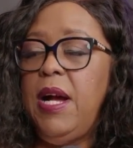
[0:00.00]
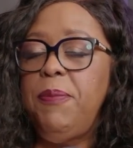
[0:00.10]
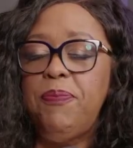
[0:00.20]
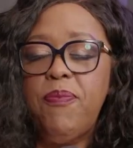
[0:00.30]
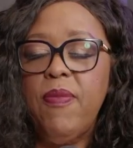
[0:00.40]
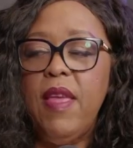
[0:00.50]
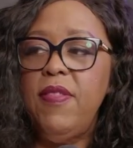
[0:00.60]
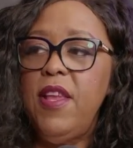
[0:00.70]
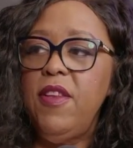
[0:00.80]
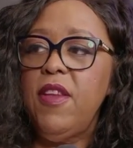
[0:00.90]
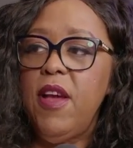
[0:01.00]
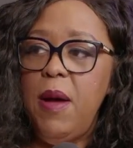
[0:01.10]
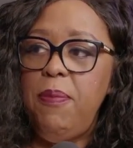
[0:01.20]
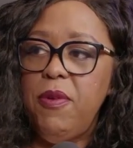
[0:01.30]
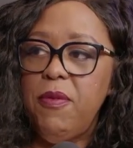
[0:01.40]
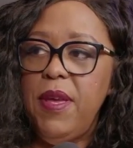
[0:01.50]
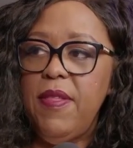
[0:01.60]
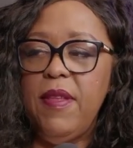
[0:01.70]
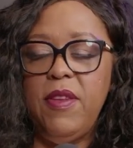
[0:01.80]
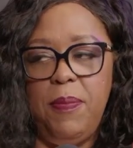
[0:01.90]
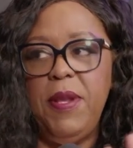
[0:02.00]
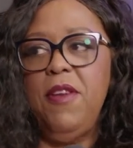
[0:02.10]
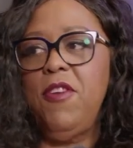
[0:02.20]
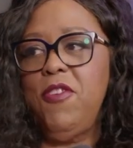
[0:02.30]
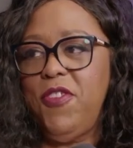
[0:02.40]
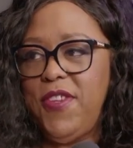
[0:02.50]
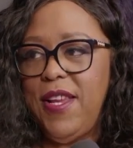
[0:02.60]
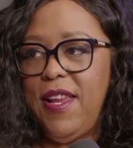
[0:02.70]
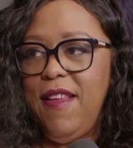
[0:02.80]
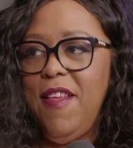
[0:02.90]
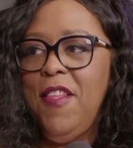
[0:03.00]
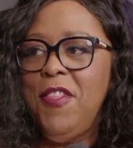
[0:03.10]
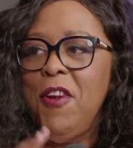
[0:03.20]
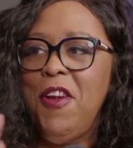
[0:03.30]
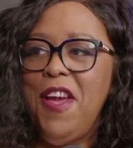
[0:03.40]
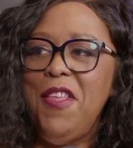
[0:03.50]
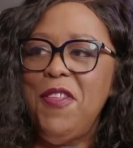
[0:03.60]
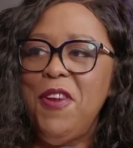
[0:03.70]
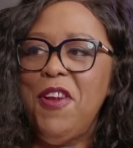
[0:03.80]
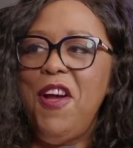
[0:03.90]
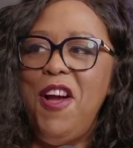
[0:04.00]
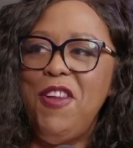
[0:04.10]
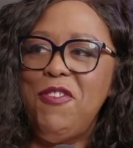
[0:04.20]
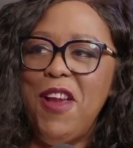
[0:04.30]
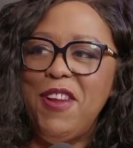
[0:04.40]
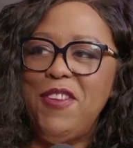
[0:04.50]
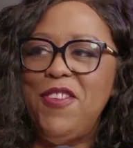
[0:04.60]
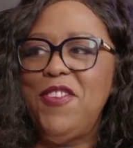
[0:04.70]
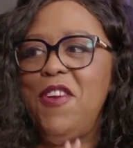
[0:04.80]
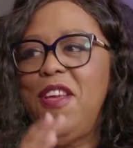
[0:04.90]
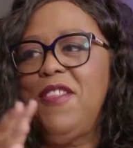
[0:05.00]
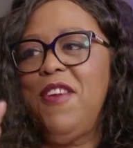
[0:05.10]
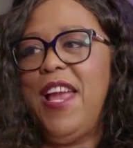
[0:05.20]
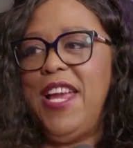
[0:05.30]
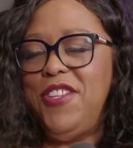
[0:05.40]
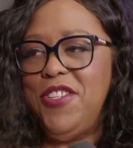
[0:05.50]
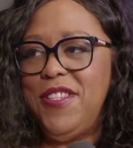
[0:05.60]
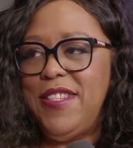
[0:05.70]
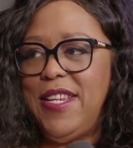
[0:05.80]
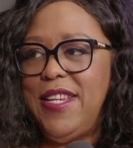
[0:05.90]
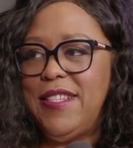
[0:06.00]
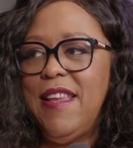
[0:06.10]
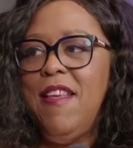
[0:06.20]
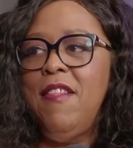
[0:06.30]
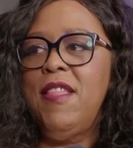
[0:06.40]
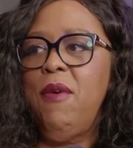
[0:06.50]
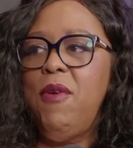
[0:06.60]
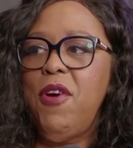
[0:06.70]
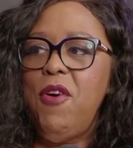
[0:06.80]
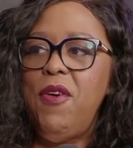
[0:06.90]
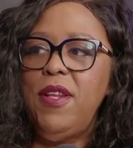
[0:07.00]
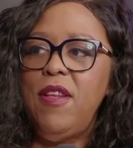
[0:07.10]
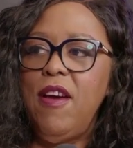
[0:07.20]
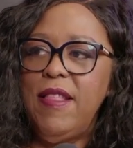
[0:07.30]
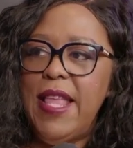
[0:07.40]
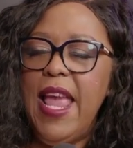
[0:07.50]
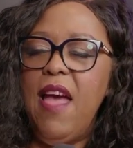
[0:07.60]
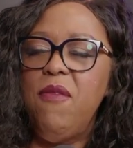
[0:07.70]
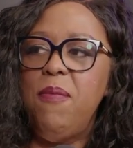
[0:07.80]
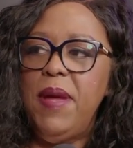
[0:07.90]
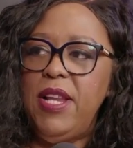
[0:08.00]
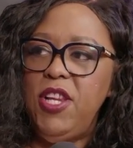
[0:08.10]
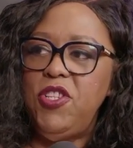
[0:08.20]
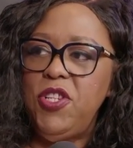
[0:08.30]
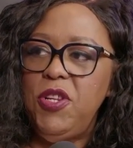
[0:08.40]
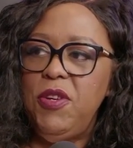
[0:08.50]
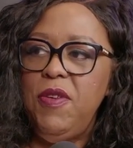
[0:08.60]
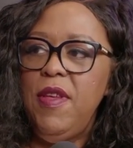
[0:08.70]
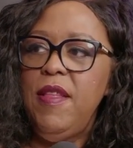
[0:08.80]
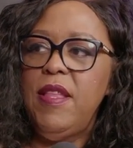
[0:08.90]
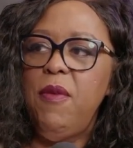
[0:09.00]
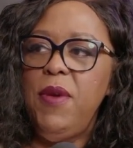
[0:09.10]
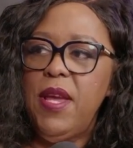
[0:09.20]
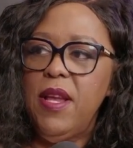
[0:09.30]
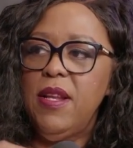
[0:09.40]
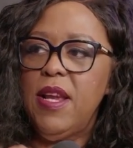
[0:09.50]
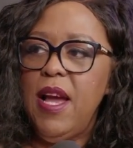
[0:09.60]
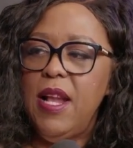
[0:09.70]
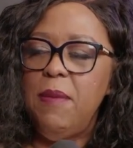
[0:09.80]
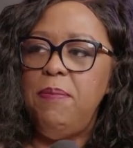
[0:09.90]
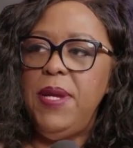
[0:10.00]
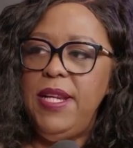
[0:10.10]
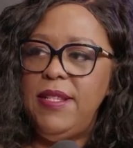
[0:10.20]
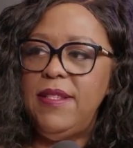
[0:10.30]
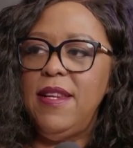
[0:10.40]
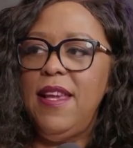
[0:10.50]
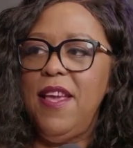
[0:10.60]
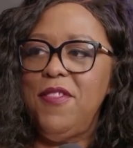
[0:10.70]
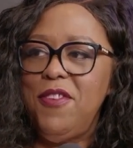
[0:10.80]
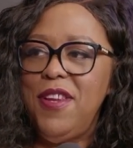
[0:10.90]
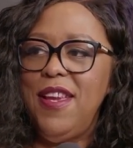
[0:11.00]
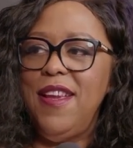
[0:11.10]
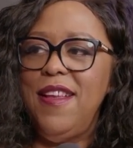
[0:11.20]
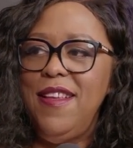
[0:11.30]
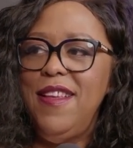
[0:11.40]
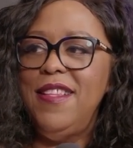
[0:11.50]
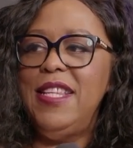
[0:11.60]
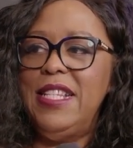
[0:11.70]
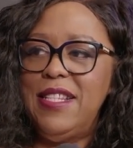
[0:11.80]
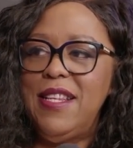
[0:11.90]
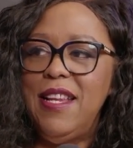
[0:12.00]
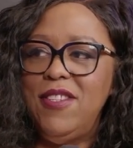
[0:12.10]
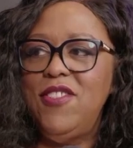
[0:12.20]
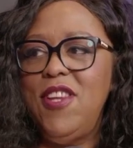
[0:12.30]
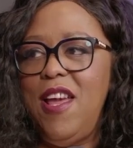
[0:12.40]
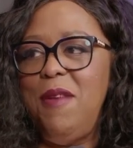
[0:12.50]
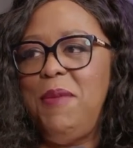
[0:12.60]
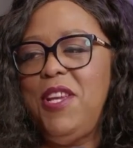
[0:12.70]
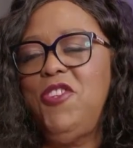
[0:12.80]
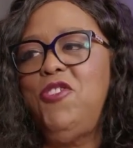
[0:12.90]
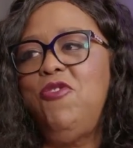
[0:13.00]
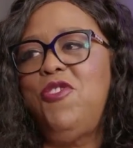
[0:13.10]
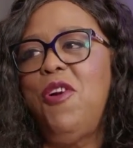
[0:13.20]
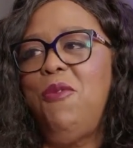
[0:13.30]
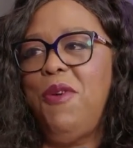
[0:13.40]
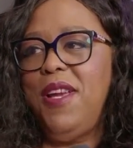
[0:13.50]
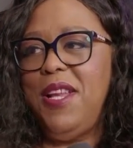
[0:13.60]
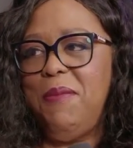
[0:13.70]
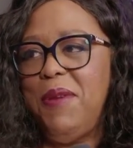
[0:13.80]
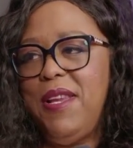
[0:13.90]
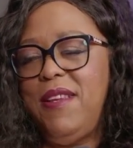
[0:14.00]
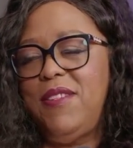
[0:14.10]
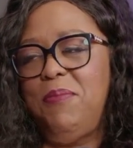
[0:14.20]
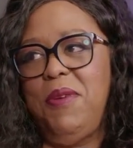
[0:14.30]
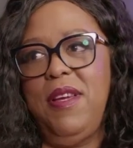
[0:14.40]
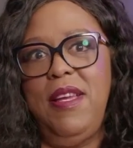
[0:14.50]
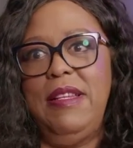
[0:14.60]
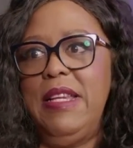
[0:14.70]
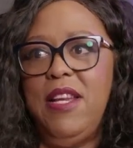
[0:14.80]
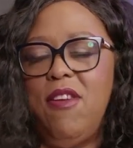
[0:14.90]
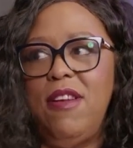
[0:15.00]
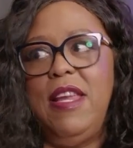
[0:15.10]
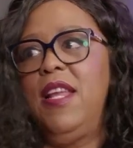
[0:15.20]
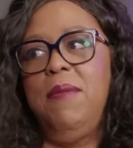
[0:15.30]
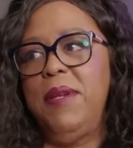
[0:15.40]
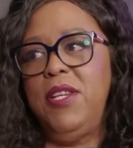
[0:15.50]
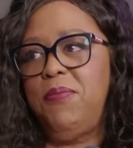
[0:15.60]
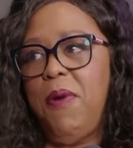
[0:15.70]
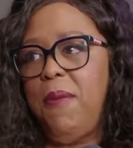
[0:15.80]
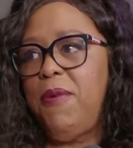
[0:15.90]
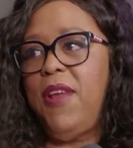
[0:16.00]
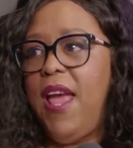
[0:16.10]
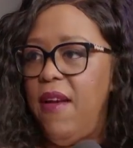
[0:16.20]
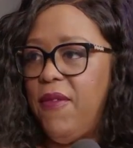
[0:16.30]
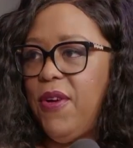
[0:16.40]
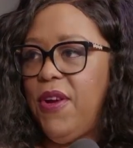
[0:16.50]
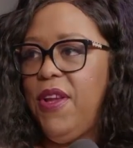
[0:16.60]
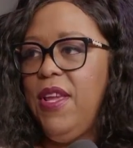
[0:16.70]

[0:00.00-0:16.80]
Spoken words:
And then coupled with, depending on your city, there are other contractors or other agencies that will go along, and they have money too that we can kind of piece together to get these things done, because you don't want anybody to put a lien on anybody's property ever.